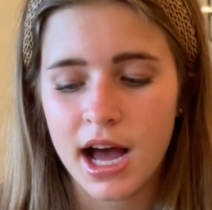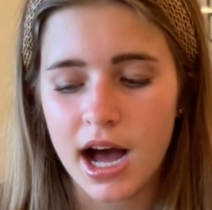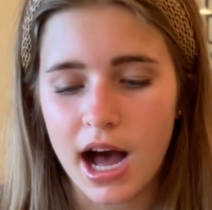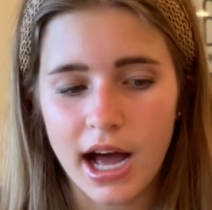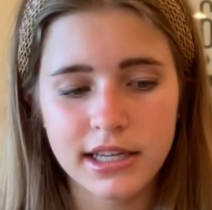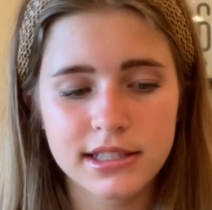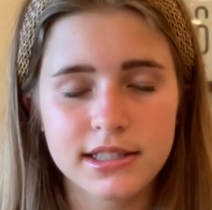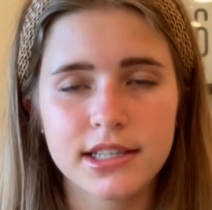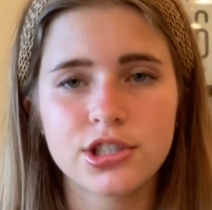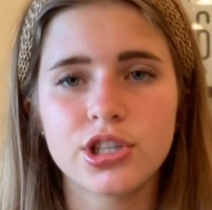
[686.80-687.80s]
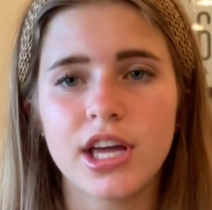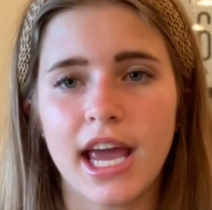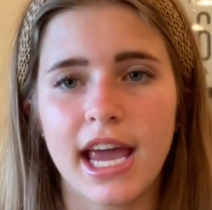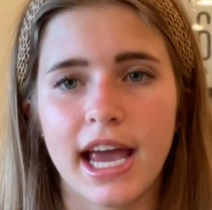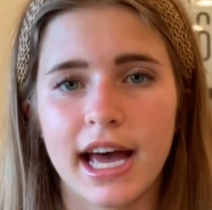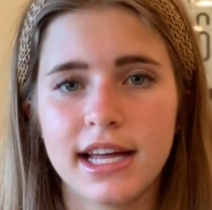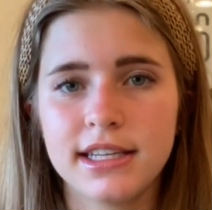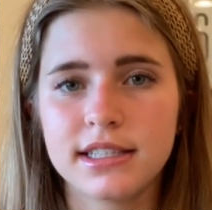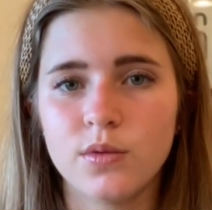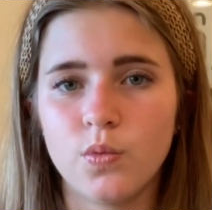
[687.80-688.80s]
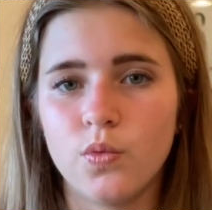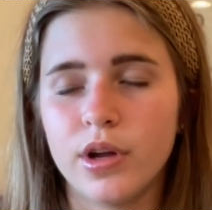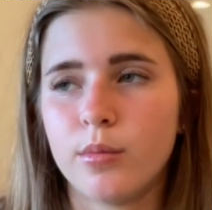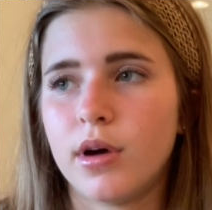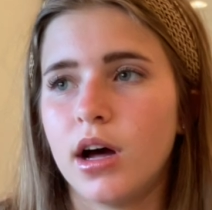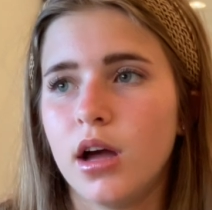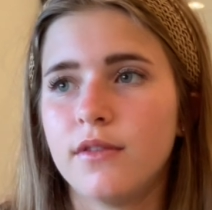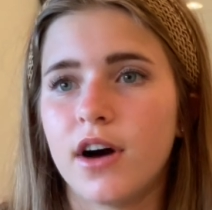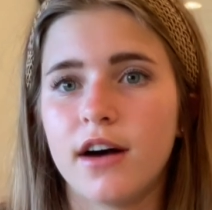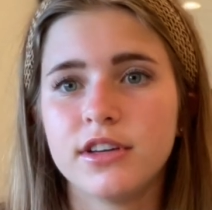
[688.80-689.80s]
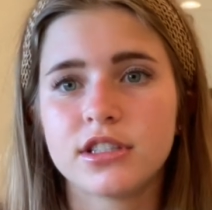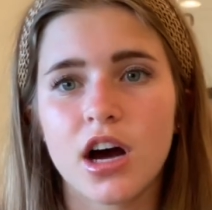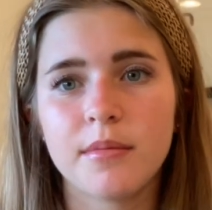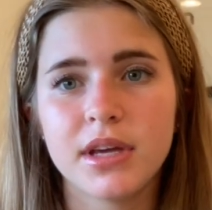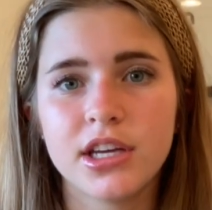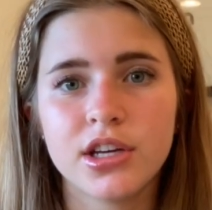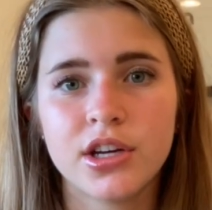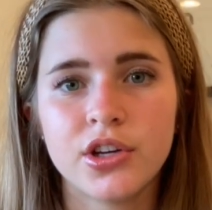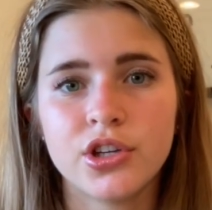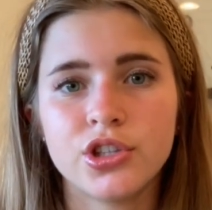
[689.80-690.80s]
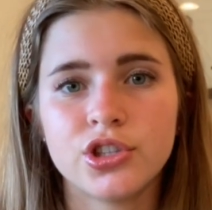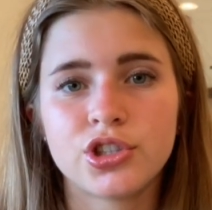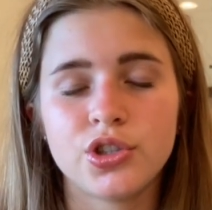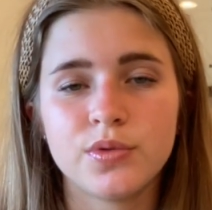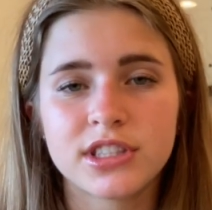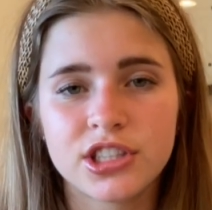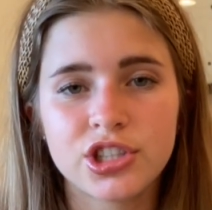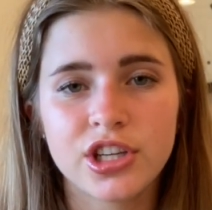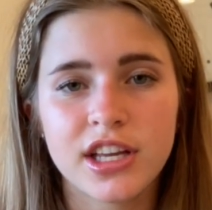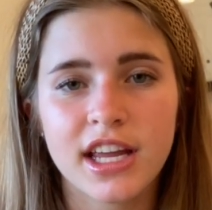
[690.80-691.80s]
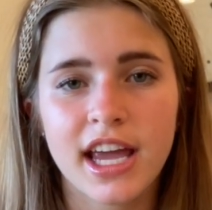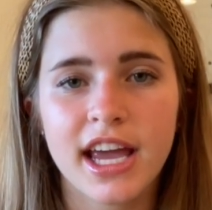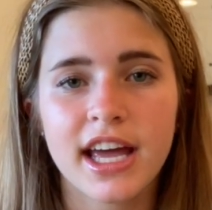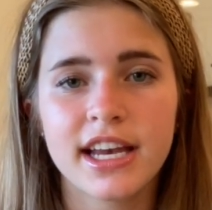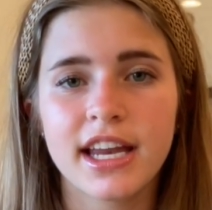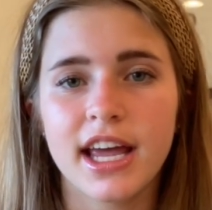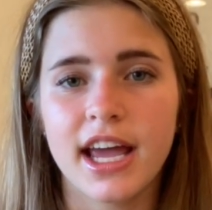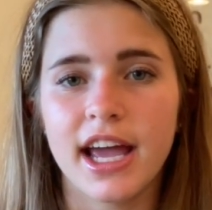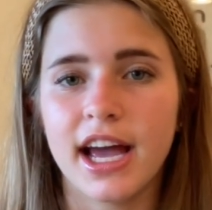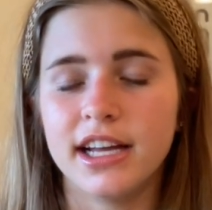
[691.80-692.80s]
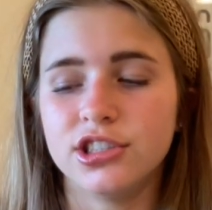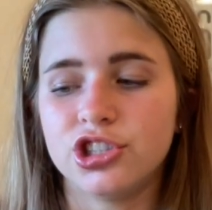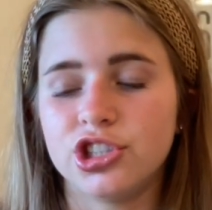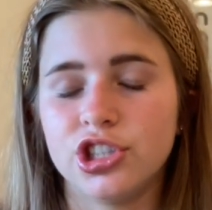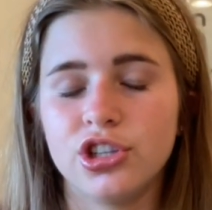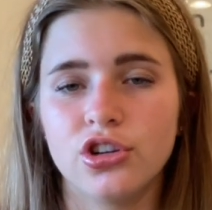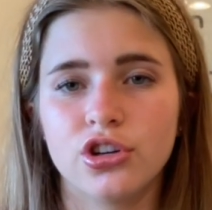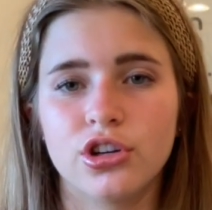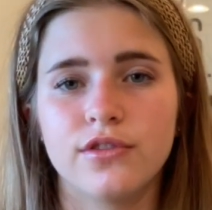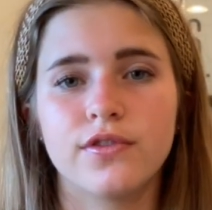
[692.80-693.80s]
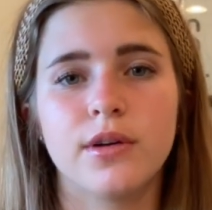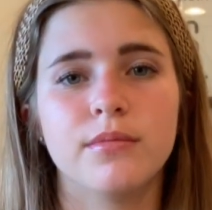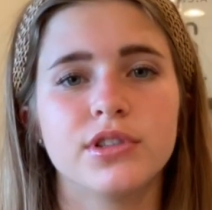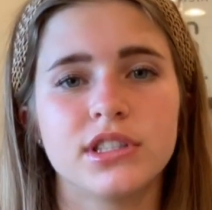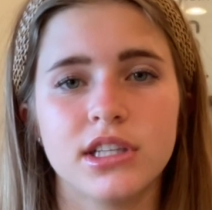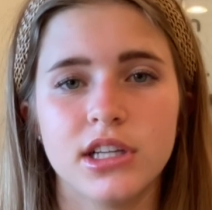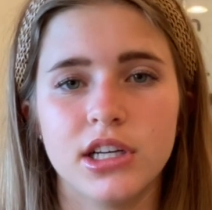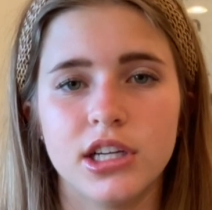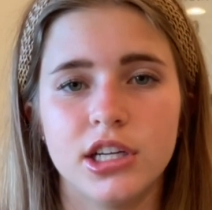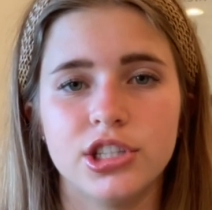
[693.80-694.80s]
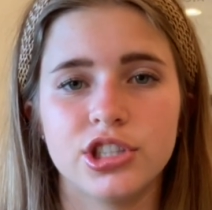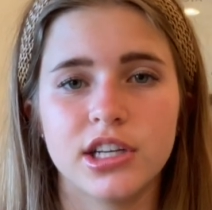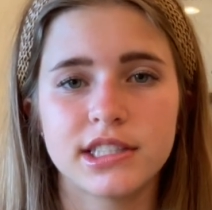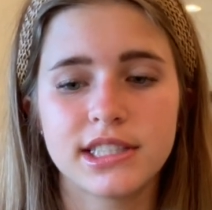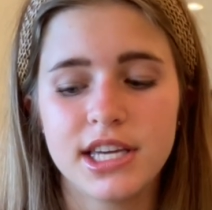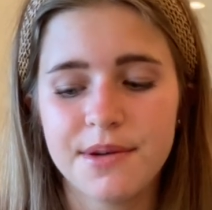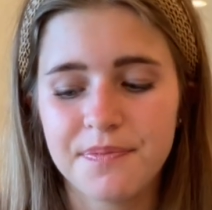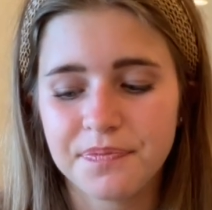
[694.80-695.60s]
I stitch in hand when my Bobby taught me she was stitching in hand and she learned from Priscilla and Chelsea,